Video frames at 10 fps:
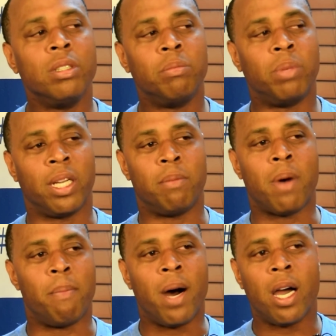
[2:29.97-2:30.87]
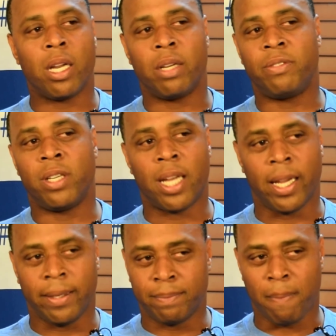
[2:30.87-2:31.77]
but in my mind, I felt
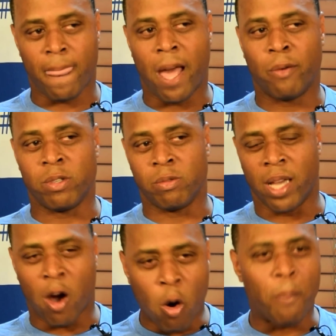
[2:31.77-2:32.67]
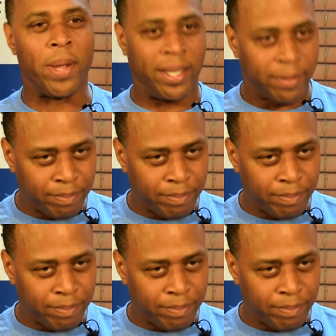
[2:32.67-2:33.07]
like I was hoping